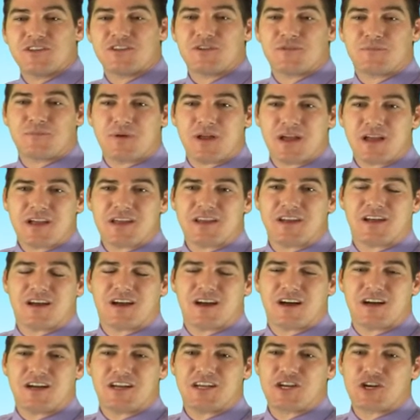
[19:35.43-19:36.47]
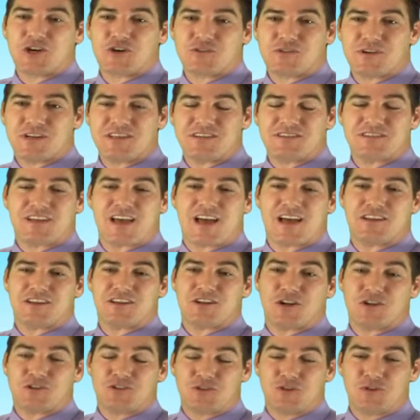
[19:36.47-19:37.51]
they're probably going to increase
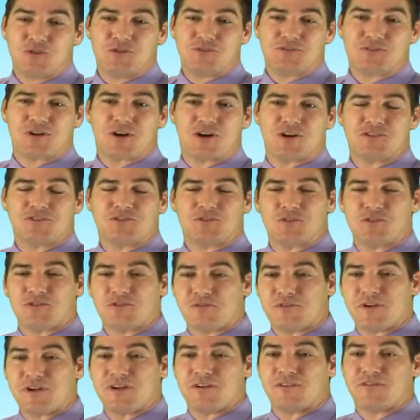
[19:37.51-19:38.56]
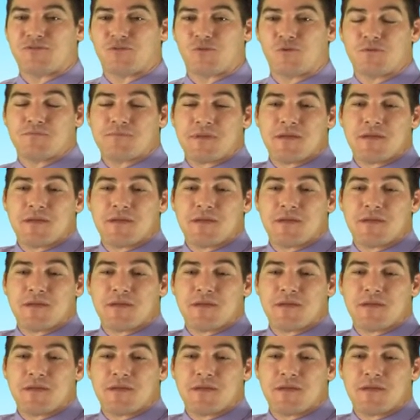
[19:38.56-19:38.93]
that 2 stars to a 3 or 4,